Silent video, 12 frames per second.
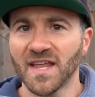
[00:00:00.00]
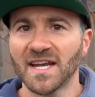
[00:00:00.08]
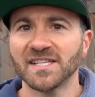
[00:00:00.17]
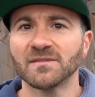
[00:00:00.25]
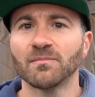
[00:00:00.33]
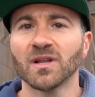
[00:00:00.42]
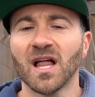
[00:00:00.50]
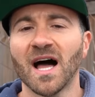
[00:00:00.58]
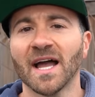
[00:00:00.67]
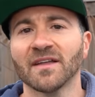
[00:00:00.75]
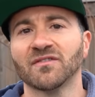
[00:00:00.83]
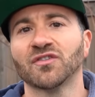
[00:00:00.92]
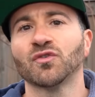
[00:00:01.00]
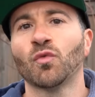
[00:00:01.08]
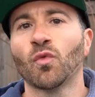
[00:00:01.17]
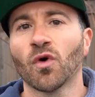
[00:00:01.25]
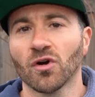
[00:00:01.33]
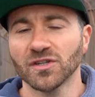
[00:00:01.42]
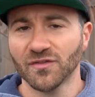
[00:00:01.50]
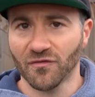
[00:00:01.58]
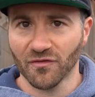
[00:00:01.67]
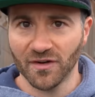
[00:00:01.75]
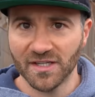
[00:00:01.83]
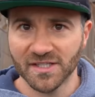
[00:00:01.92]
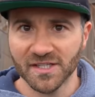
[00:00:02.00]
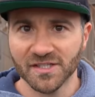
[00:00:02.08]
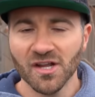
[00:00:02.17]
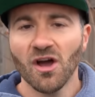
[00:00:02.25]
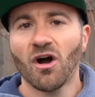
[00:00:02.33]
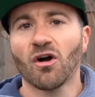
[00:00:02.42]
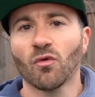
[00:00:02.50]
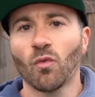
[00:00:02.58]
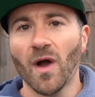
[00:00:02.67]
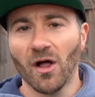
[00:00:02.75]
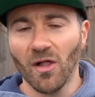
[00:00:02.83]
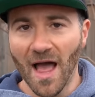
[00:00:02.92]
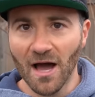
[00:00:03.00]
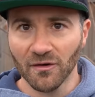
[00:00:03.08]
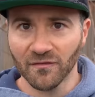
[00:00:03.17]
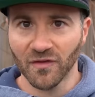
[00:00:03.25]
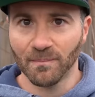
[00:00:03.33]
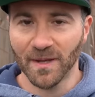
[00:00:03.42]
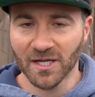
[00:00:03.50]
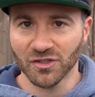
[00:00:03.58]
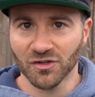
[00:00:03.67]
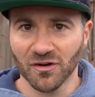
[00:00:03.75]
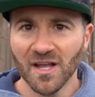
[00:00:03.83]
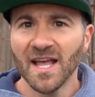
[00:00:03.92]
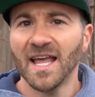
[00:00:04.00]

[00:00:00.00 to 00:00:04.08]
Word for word: that is implying that the worst freezes are well out of the picture.